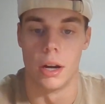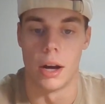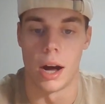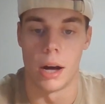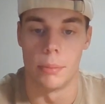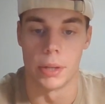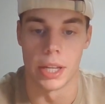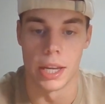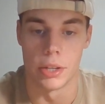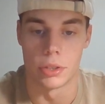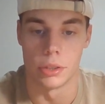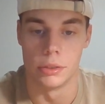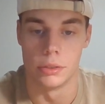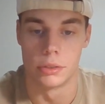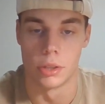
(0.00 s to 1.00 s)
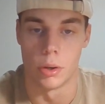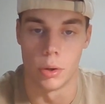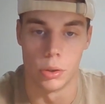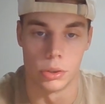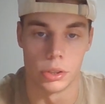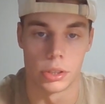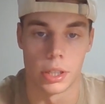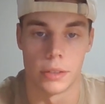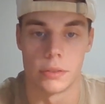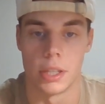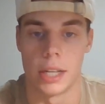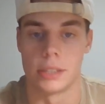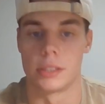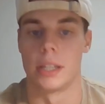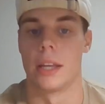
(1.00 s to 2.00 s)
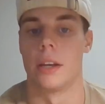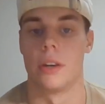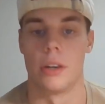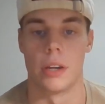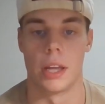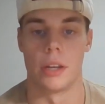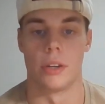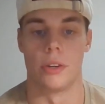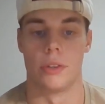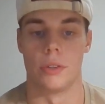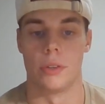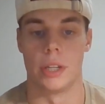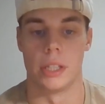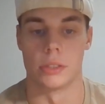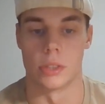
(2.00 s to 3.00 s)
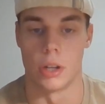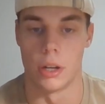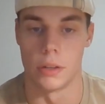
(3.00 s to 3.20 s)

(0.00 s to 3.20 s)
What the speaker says: obligation to hold yourself to that standard and your duty as an